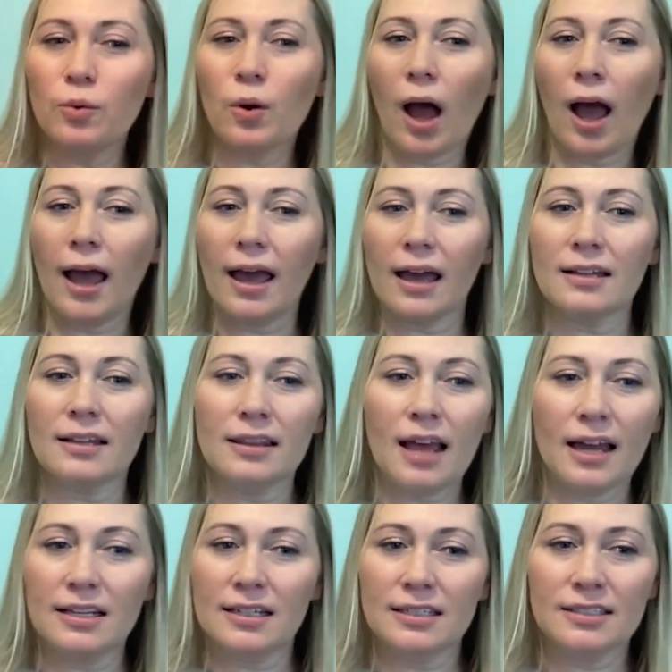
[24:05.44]
so I had
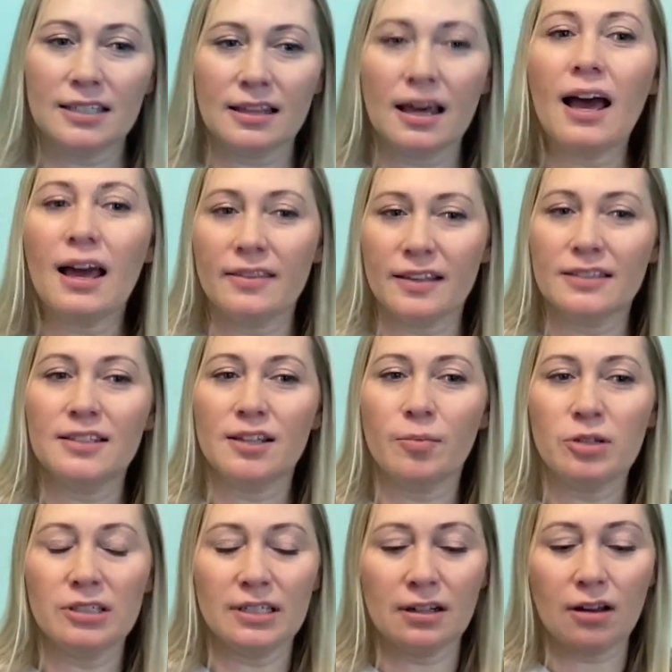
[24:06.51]
led into that, and then
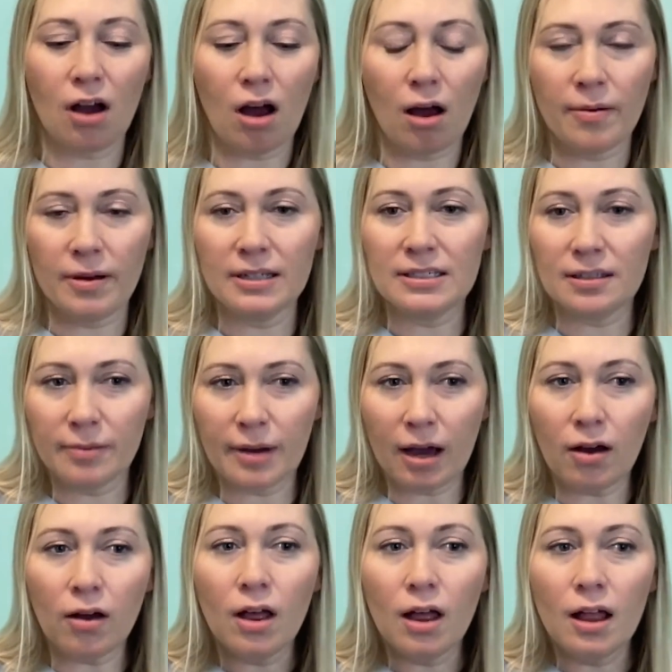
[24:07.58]
someone did comment
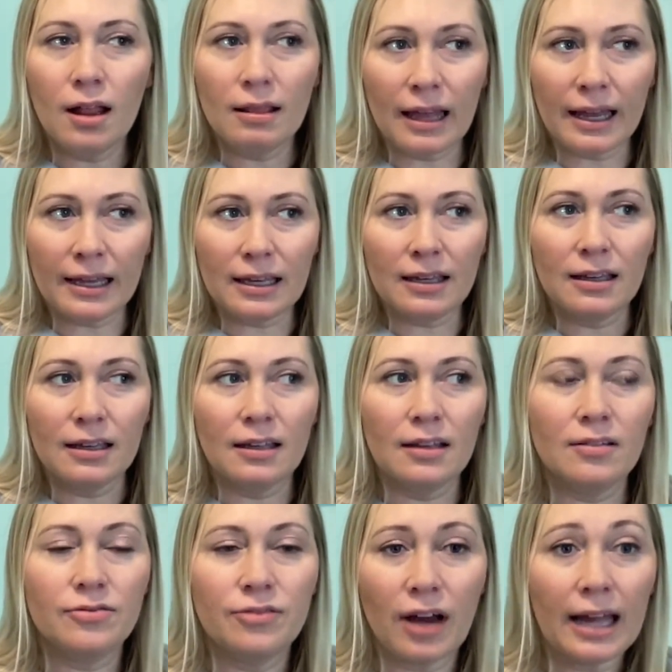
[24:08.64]
about, like,
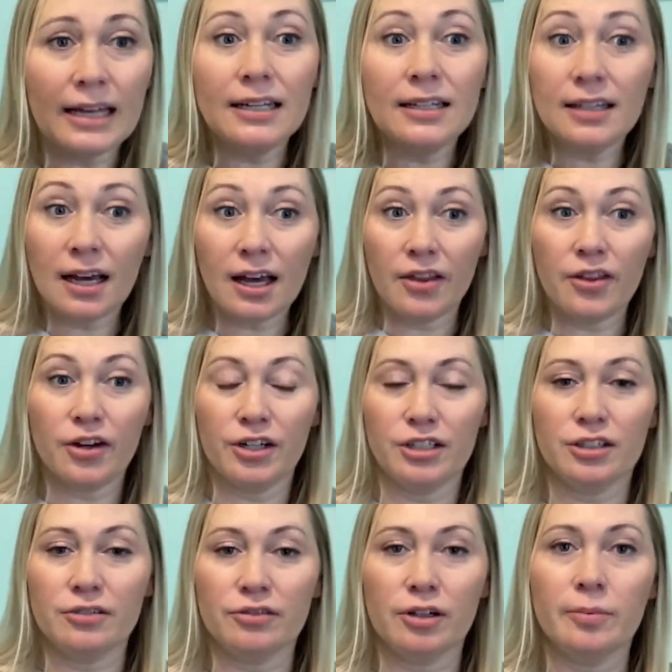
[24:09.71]
finding the other
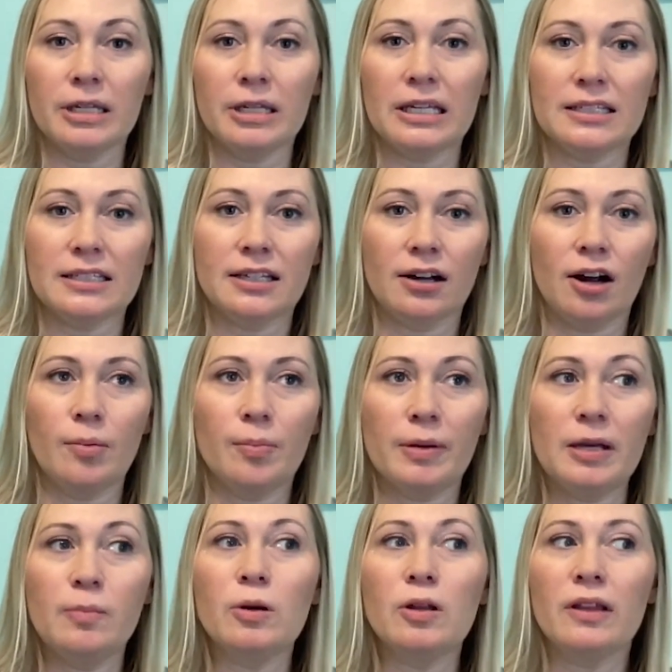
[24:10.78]
introvert because there are
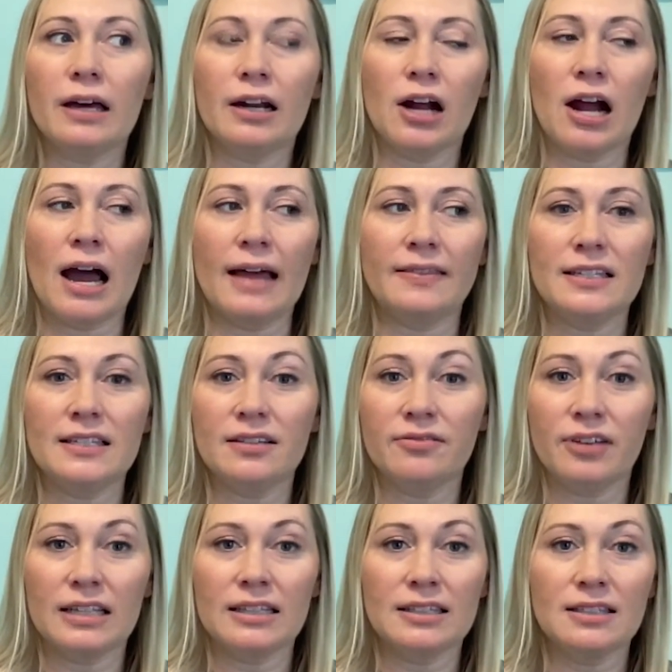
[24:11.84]
people that are at these
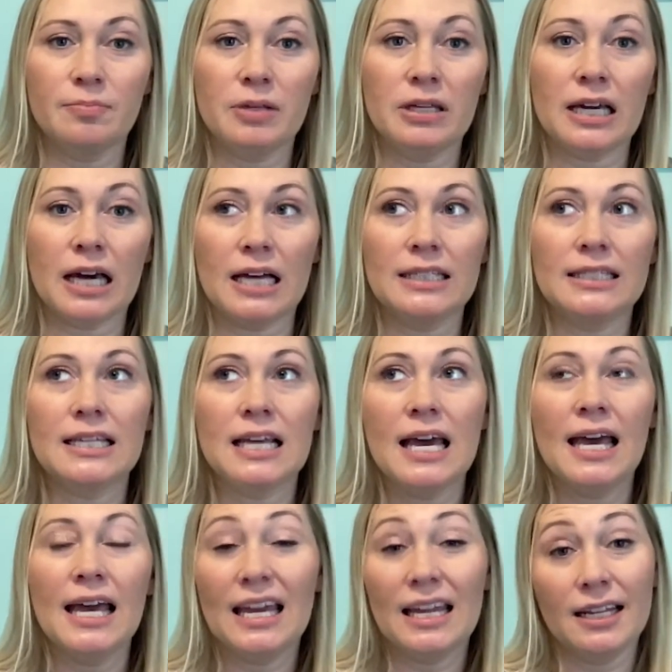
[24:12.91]
events because
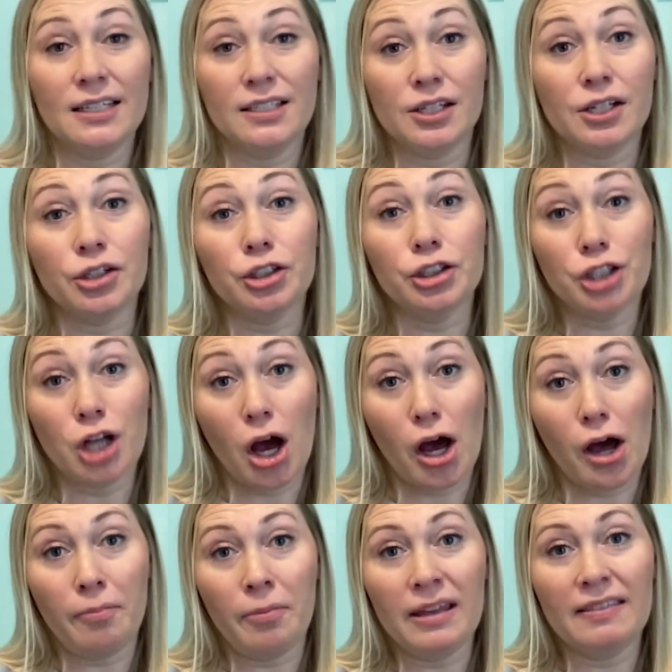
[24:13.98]
it is their
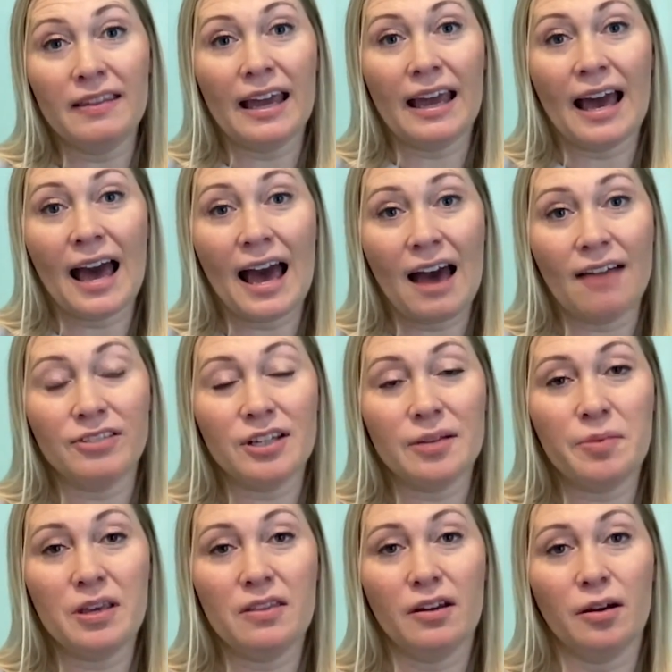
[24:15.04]
job and they have to
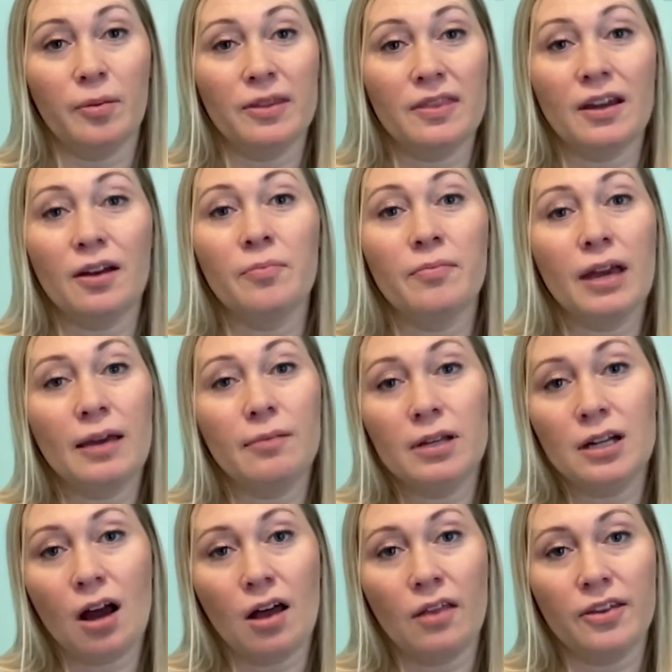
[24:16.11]
be there, but they're maybe
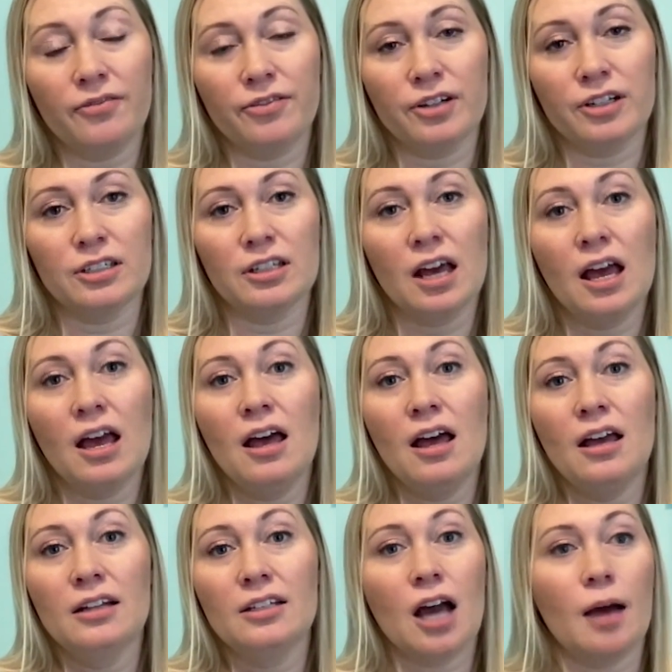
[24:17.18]
not the first
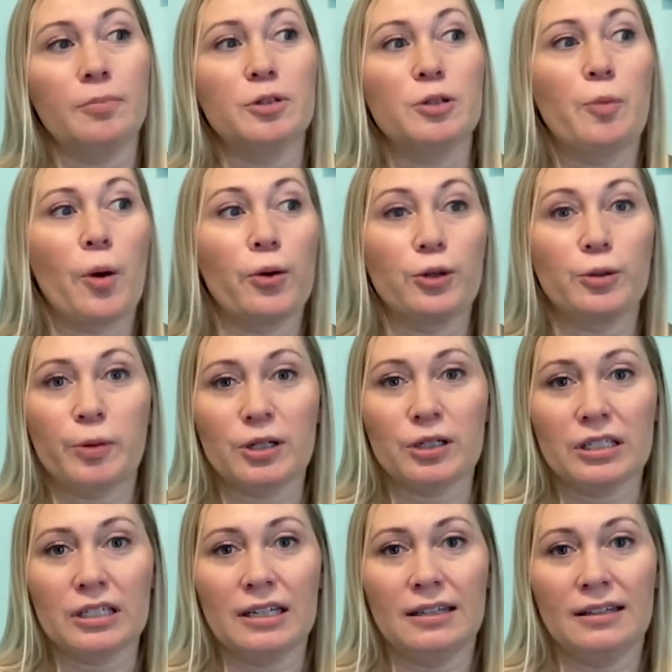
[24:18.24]
top
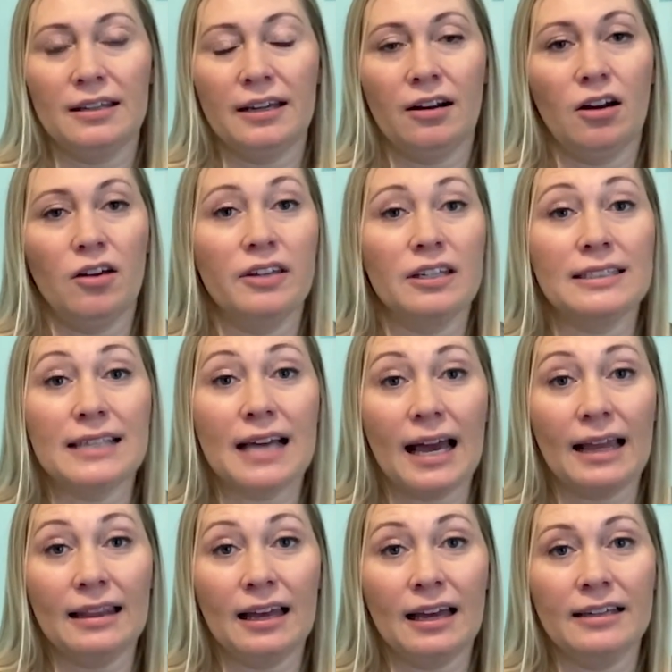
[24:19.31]
spokesperson. They're on the
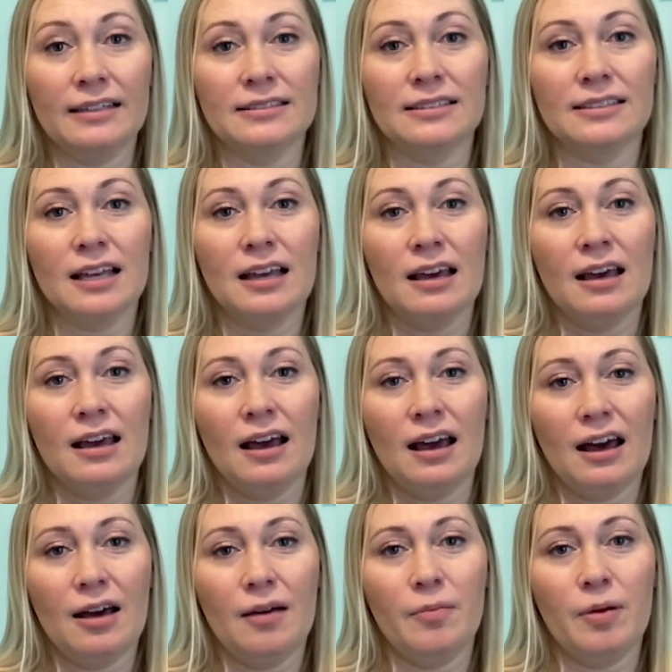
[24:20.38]
sidelines.
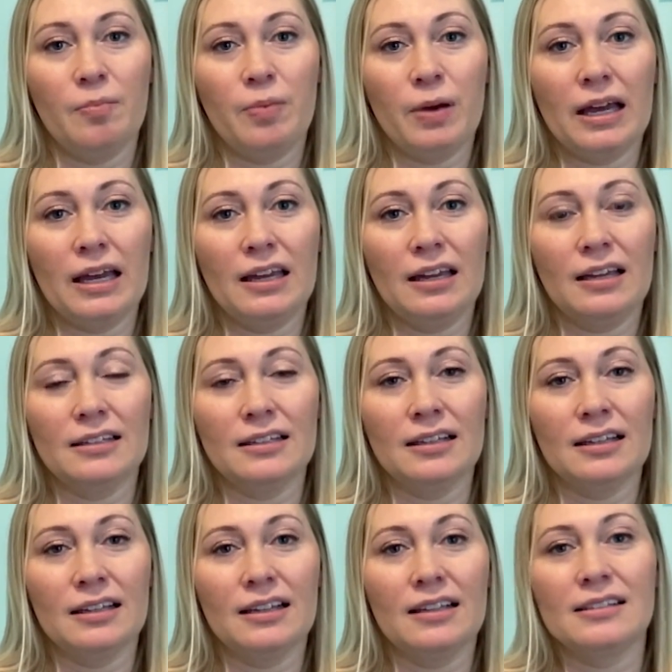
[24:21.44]
But
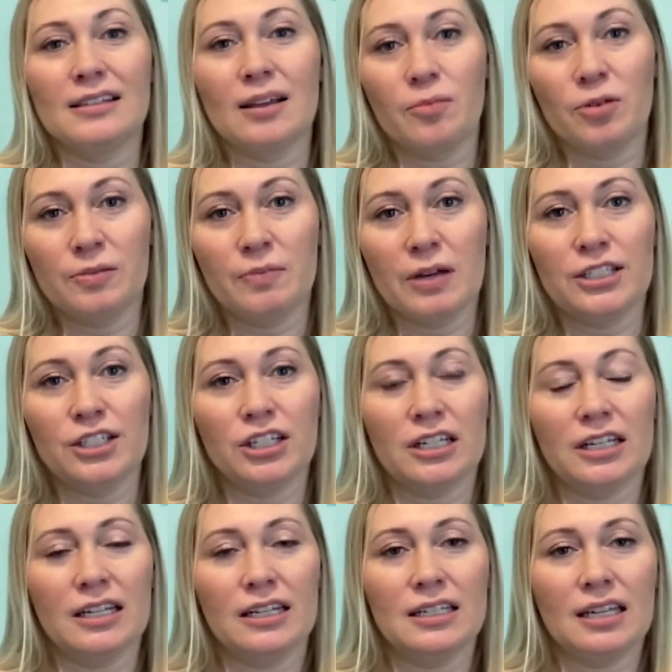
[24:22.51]
someone
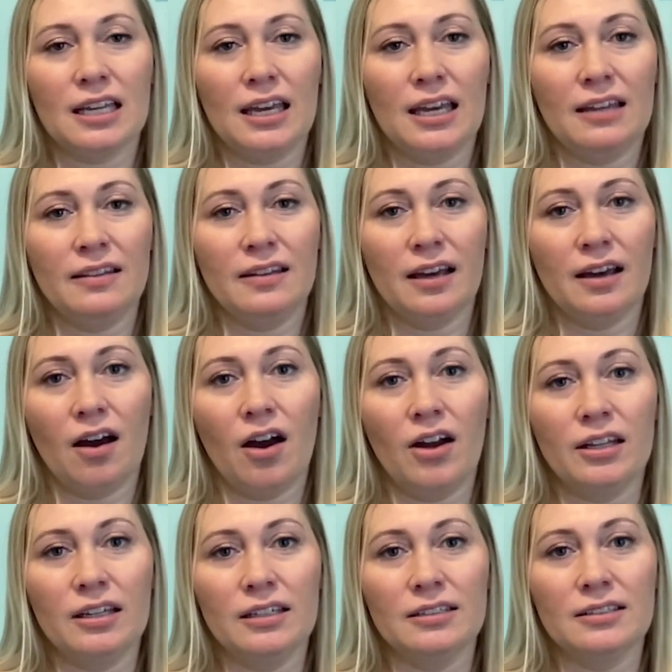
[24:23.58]
mentioned in the
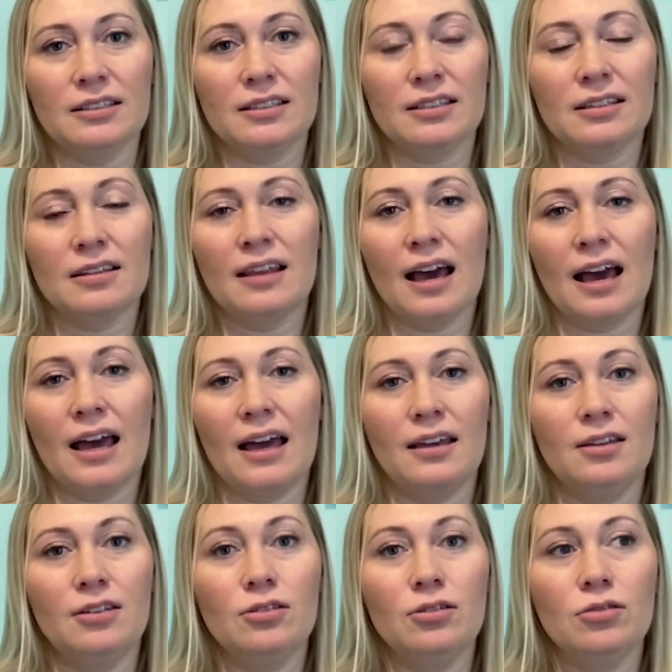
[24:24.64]
audience that
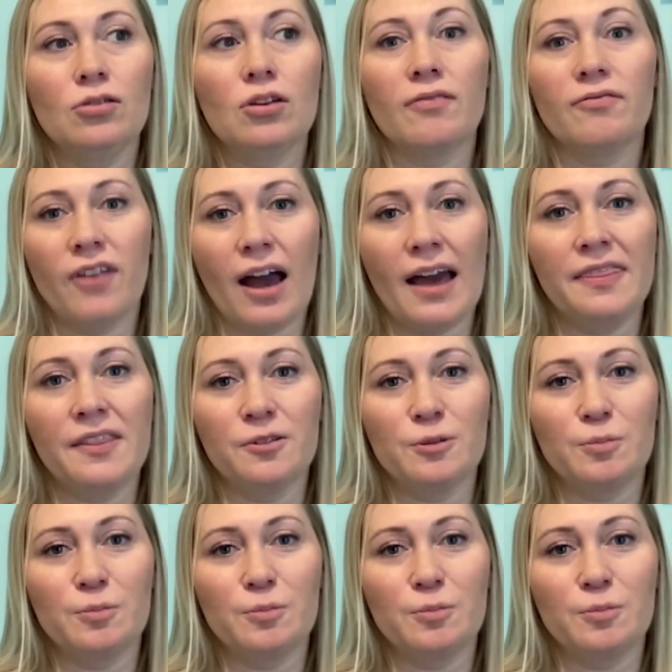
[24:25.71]
you can find those